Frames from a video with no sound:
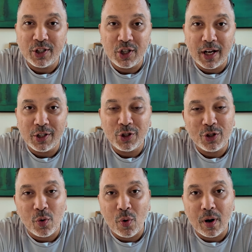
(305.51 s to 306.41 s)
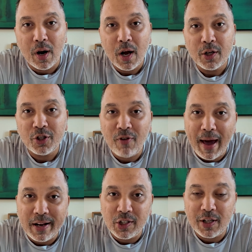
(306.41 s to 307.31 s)
adjust your
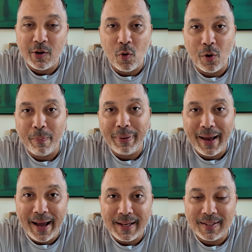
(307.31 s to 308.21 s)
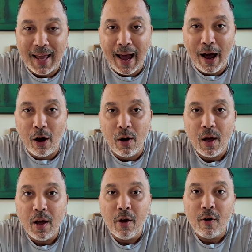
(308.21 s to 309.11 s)
strategy or playing style
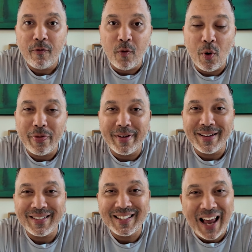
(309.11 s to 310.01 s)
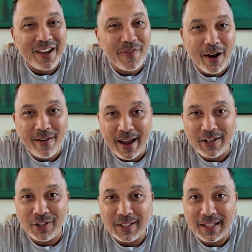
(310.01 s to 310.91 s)
for the slight
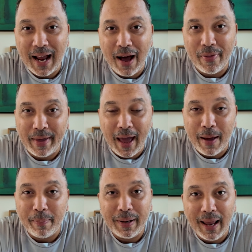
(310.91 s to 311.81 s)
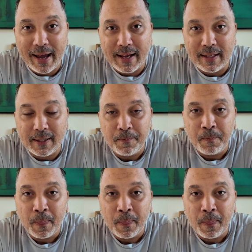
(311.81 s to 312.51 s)
variations in how the game plays.